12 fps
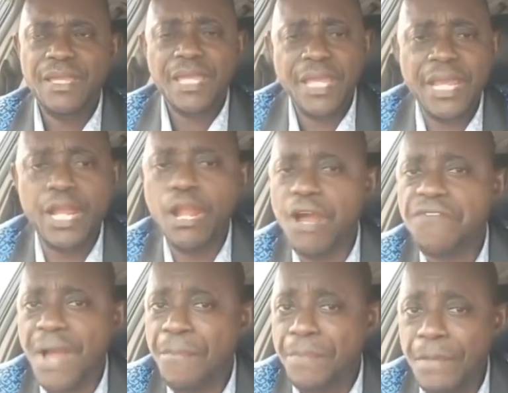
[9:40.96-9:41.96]
A lot of
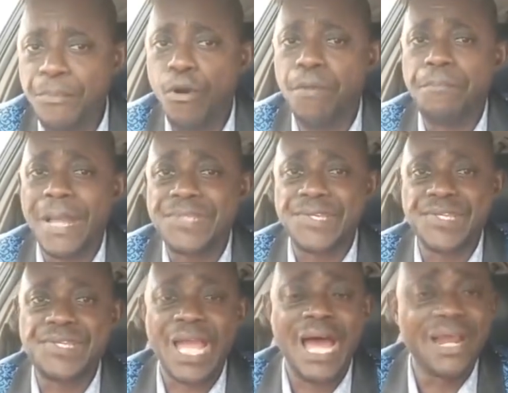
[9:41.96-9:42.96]
our
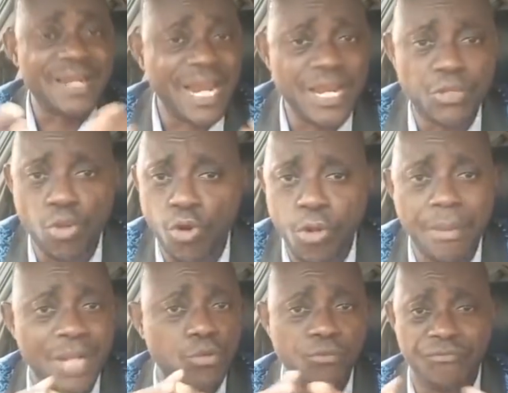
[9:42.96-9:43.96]
persons are ready to go
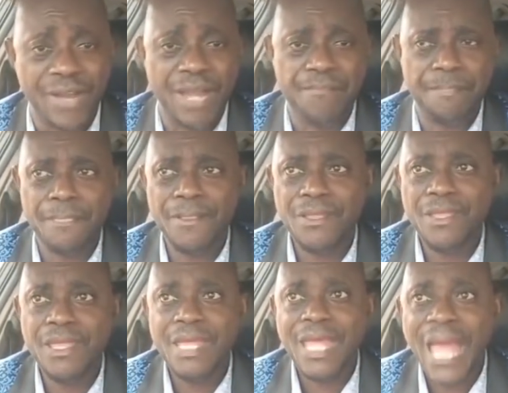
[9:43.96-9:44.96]
back to farm.
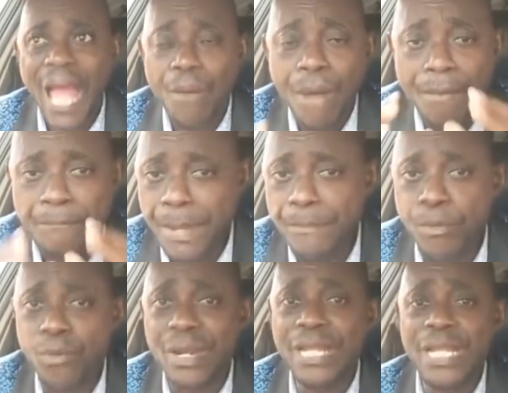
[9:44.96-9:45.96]
Our
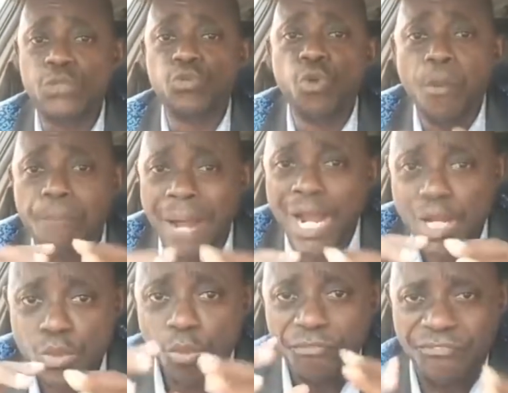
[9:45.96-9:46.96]
people ready to go
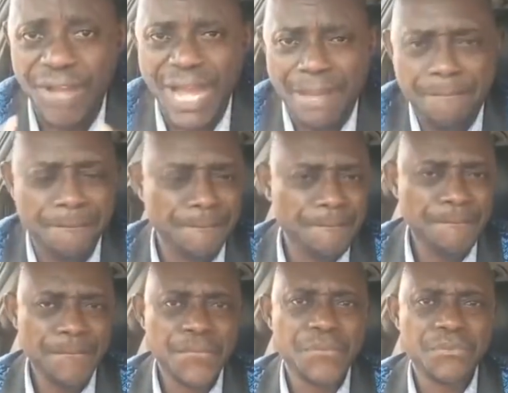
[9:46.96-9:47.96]
back to farm.
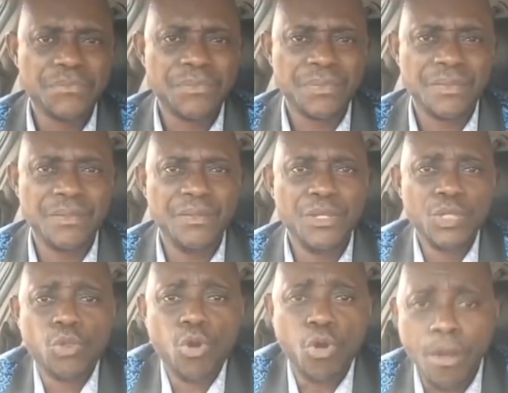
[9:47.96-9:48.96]

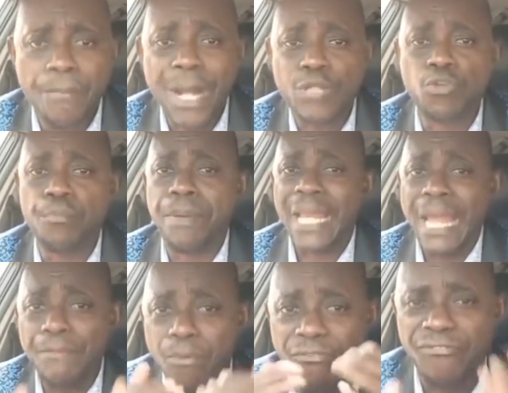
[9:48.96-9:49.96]
To go back to
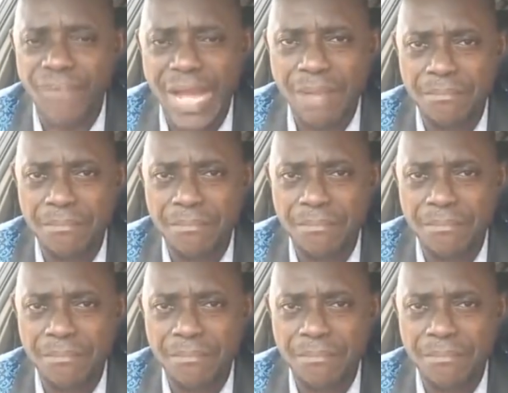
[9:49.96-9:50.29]
pineapple farm.